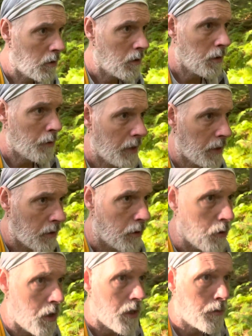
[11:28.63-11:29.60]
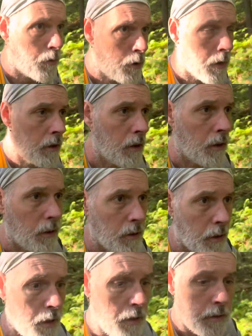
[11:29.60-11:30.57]
or if I get to Cross Fork
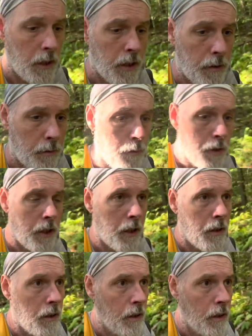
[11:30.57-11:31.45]
on day 3,